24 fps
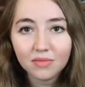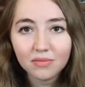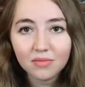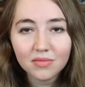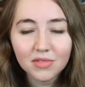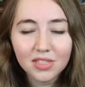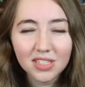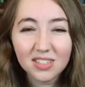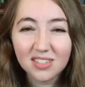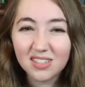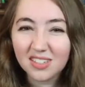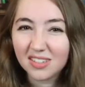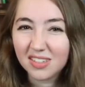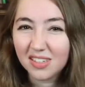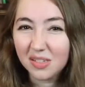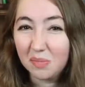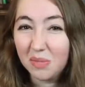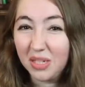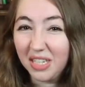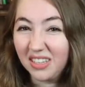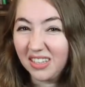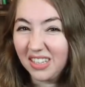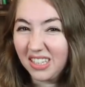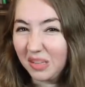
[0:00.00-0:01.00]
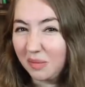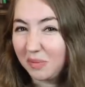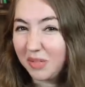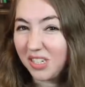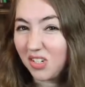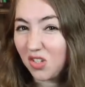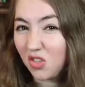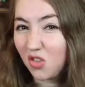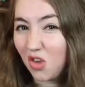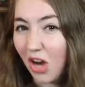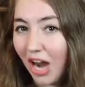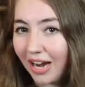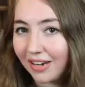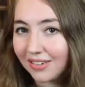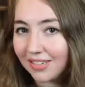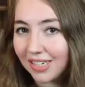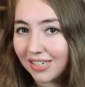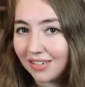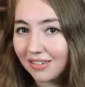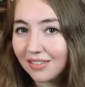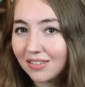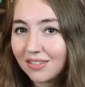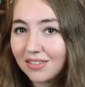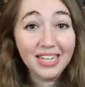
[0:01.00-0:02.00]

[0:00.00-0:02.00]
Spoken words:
because it can be a little bit distracting.